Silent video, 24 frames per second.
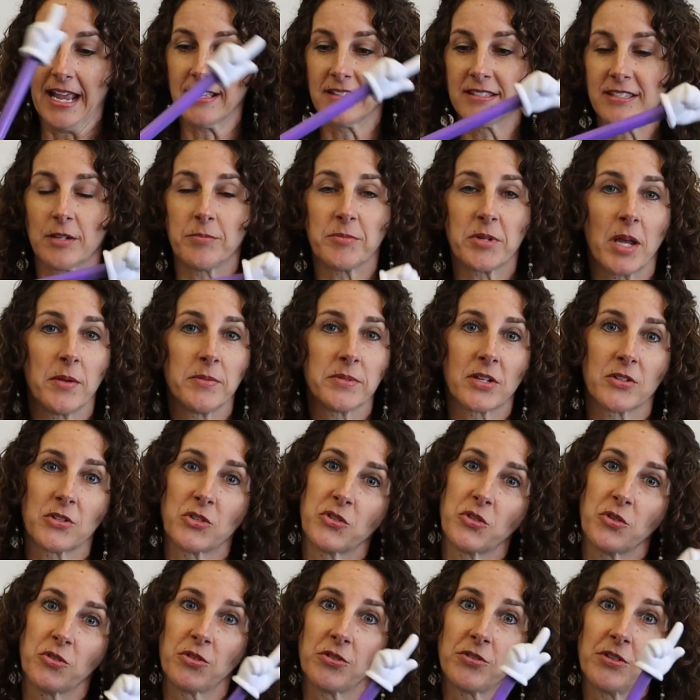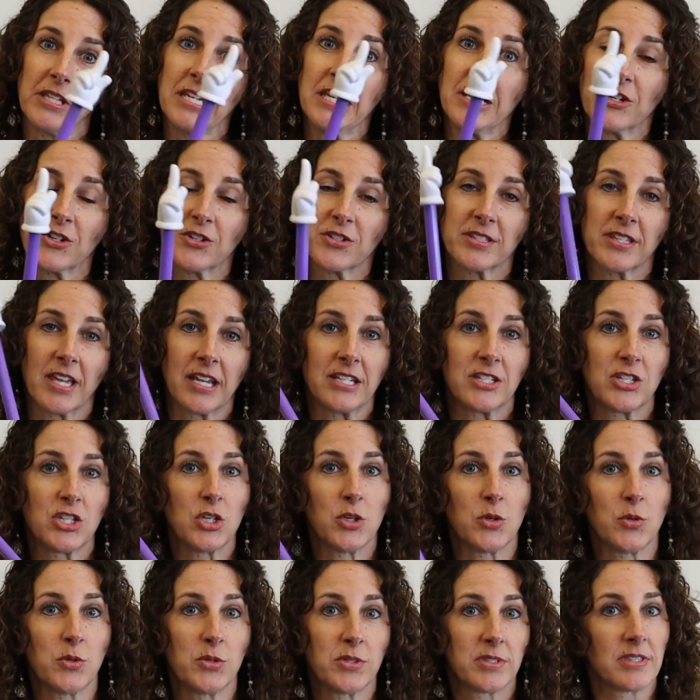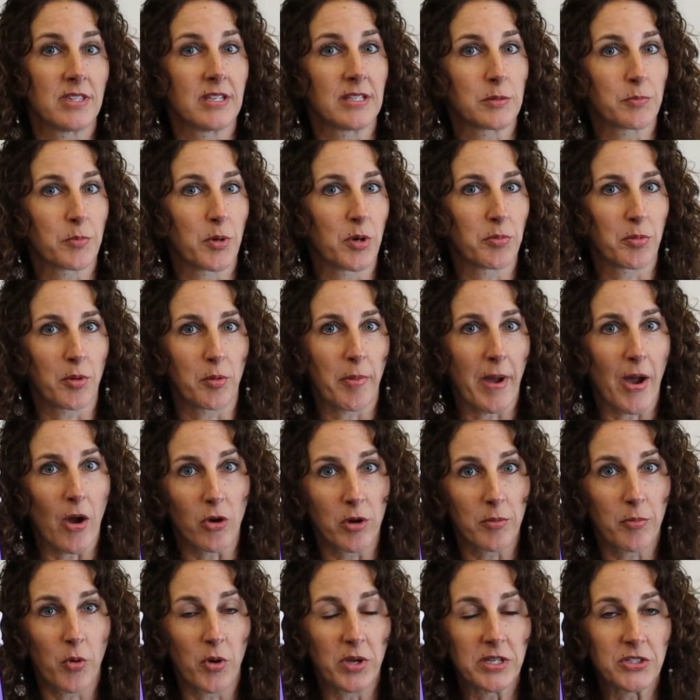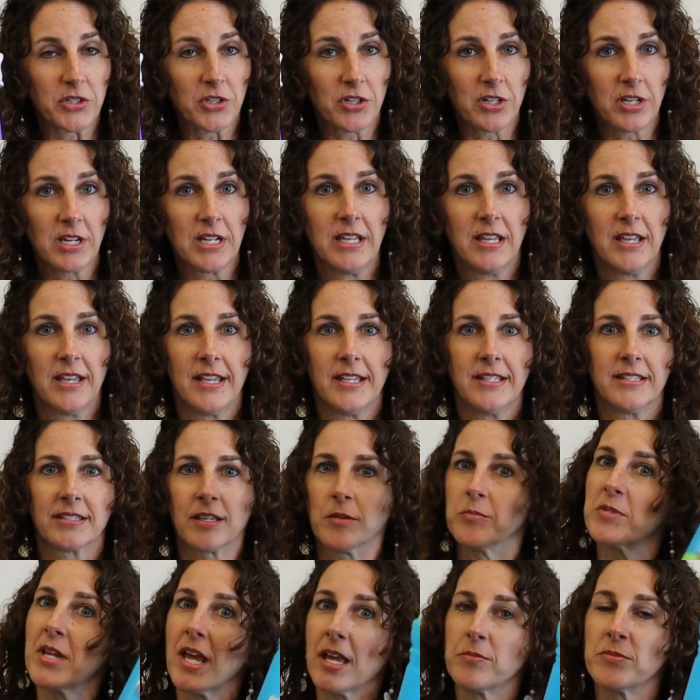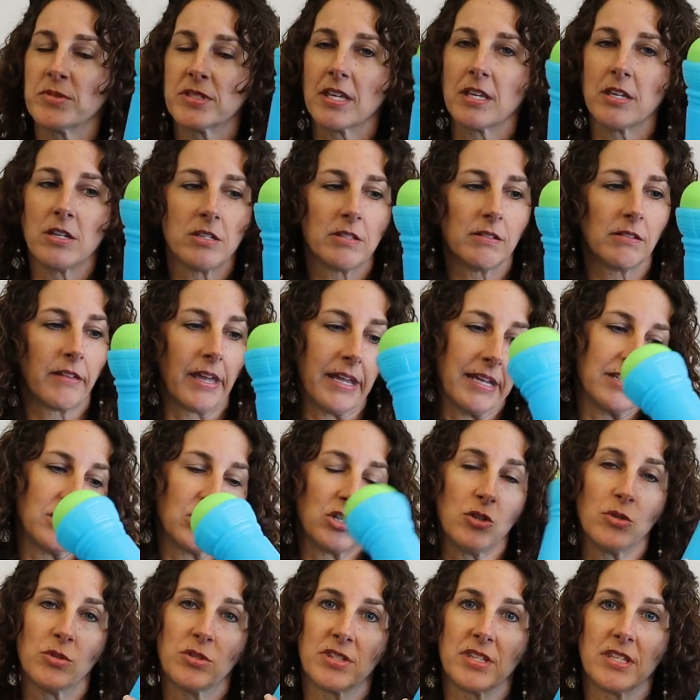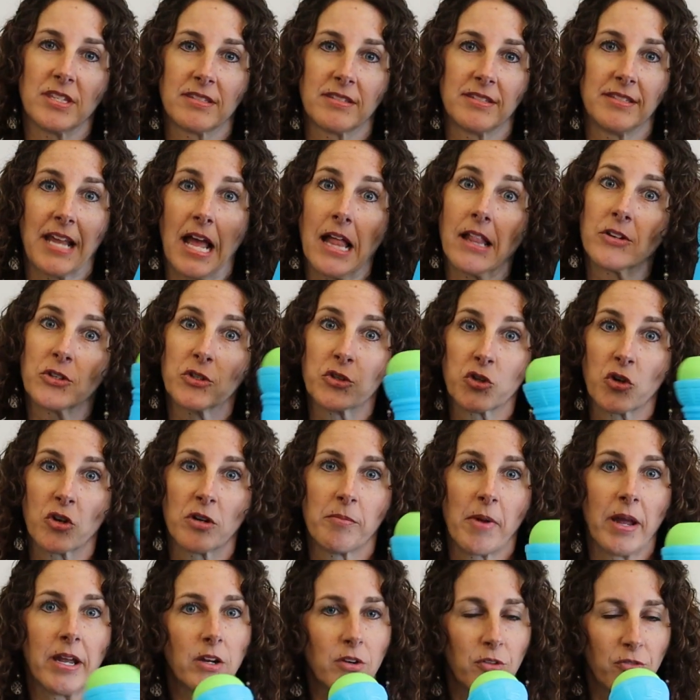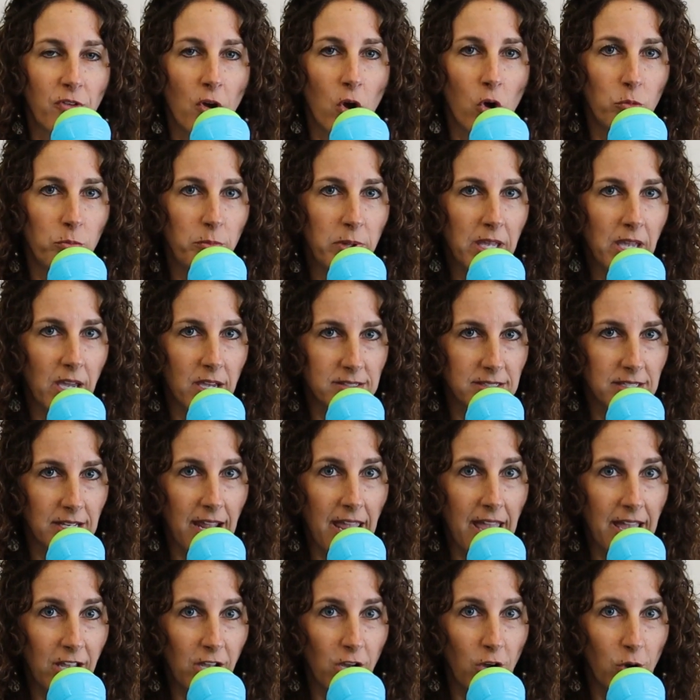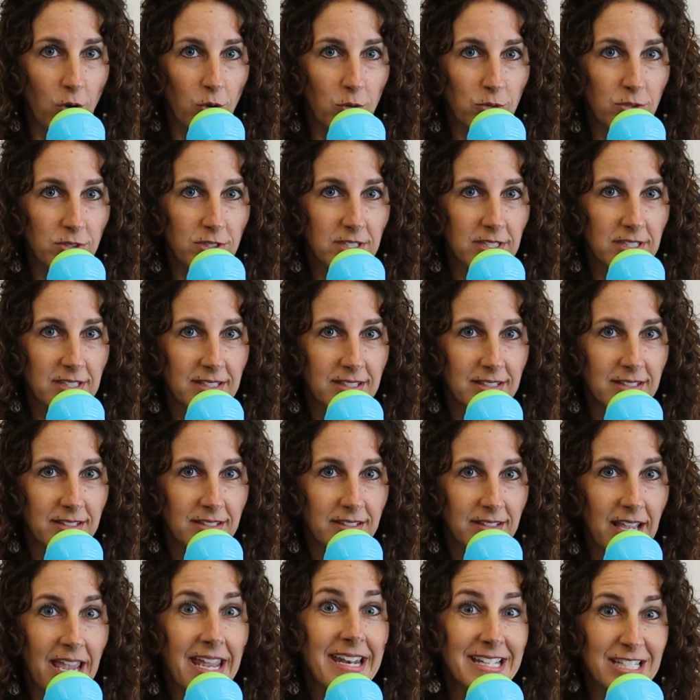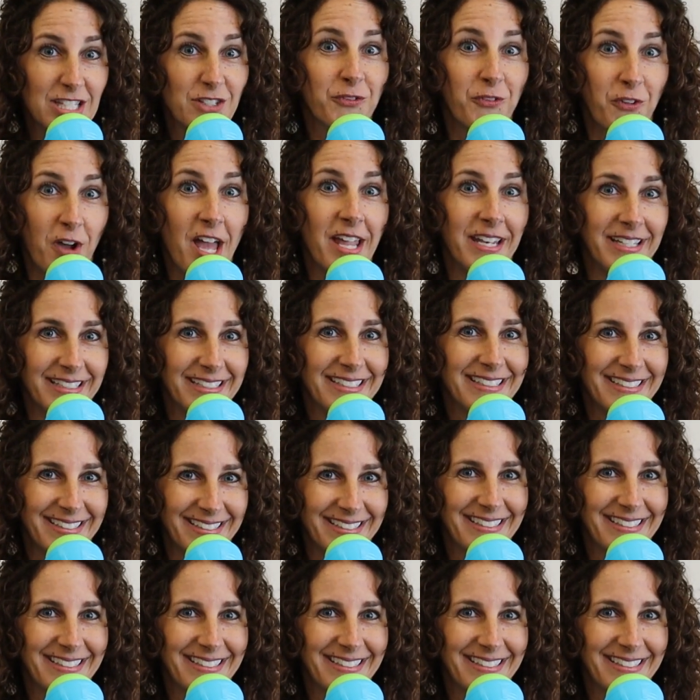And sometimes our student leaders like to use this purple power pointer. Sometimes they like to use this dollar store microphone because it echoes and it's fun